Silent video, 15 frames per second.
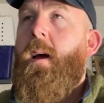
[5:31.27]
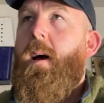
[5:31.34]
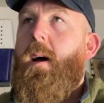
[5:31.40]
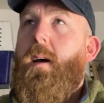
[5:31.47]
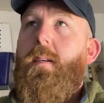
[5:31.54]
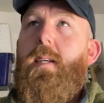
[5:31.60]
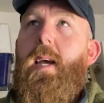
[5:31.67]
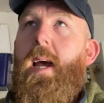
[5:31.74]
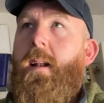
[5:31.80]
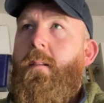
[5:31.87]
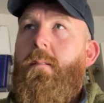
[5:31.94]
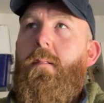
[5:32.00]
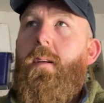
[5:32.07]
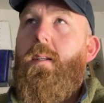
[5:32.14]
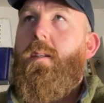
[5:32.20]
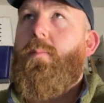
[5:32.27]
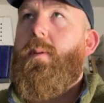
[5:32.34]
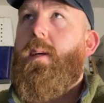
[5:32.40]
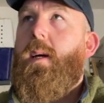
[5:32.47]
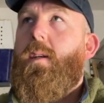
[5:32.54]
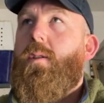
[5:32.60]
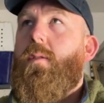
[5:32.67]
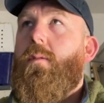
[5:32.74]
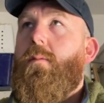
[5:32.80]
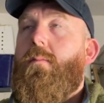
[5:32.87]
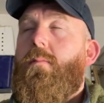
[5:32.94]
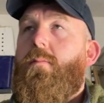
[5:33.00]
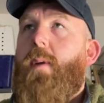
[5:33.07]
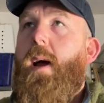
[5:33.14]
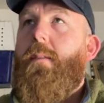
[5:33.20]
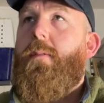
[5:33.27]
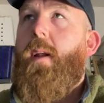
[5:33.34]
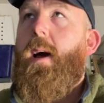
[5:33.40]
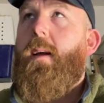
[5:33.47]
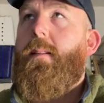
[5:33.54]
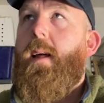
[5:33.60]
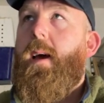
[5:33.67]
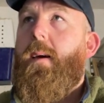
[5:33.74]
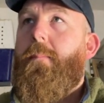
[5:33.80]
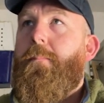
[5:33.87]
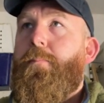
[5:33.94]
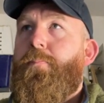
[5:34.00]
As again, there's a potential red flag there.